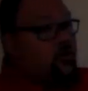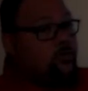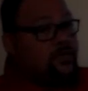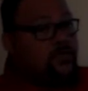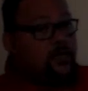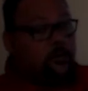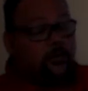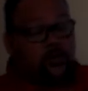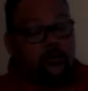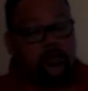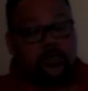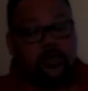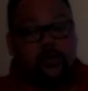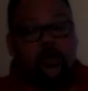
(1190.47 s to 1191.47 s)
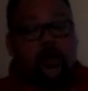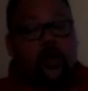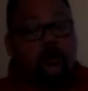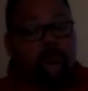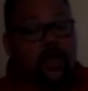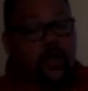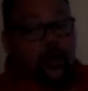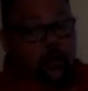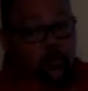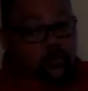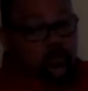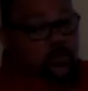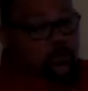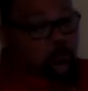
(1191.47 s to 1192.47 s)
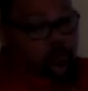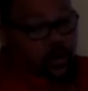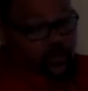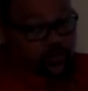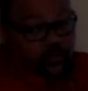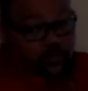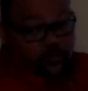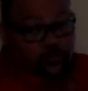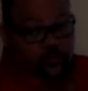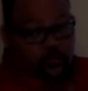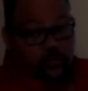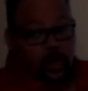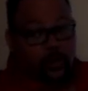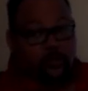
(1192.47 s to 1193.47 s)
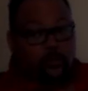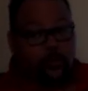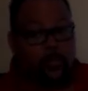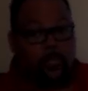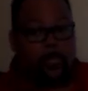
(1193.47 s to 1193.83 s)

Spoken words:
cubic centimeters of air with each breath. Okay?